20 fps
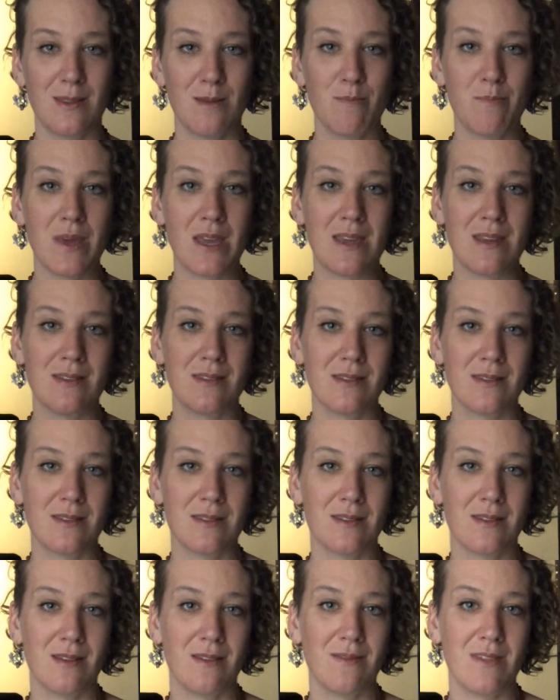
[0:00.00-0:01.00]
at the
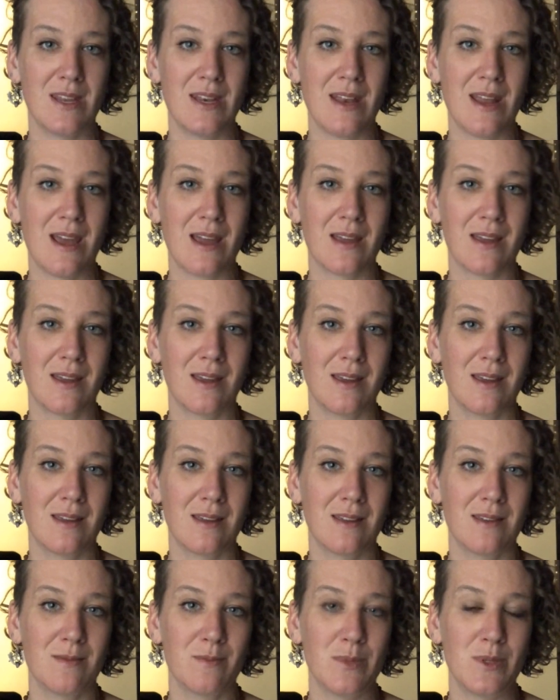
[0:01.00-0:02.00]
base of the neck
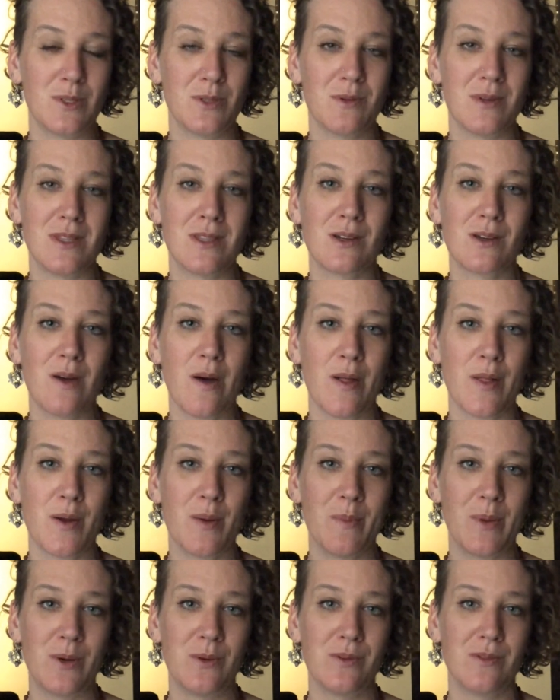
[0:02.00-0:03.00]
between the
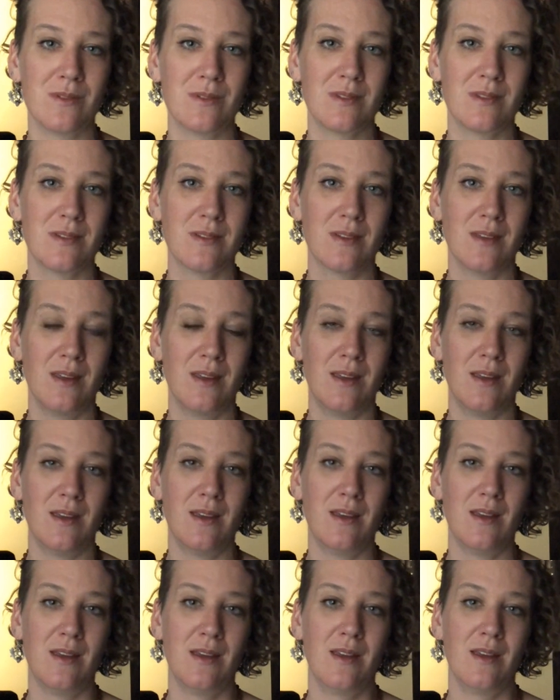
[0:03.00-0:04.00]
collarbones,
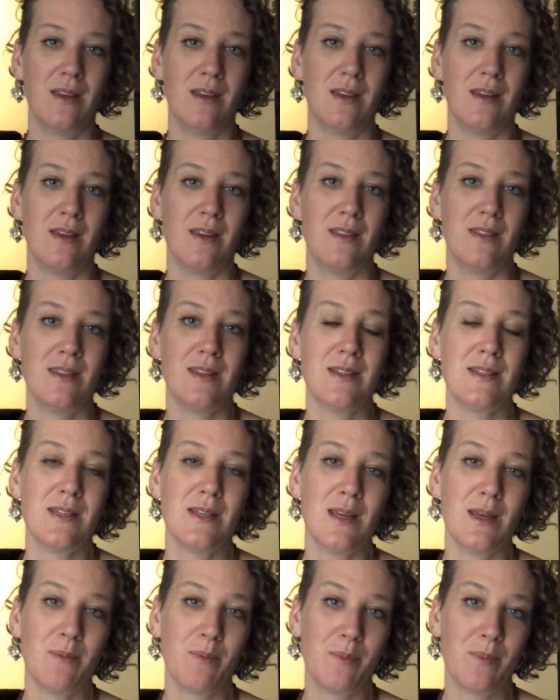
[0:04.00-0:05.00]
and the
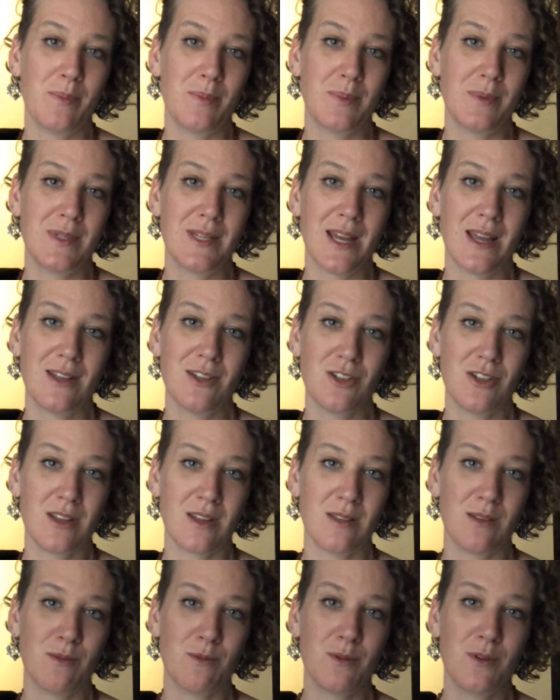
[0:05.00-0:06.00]
tip
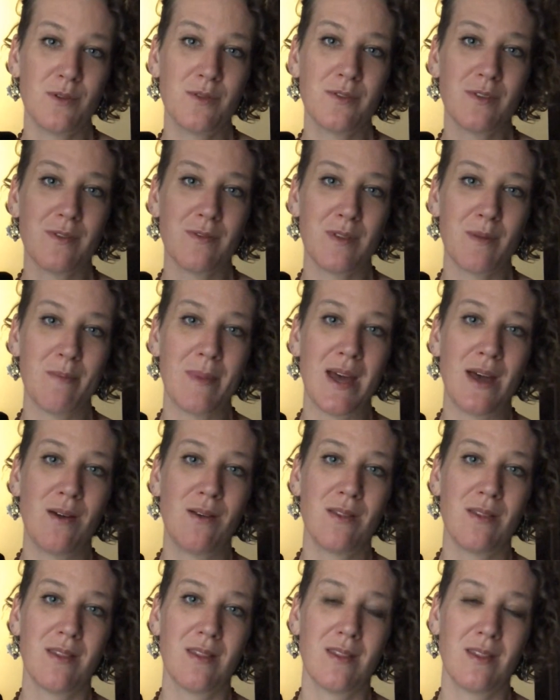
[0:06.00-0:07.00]
touching the roof of the mouth.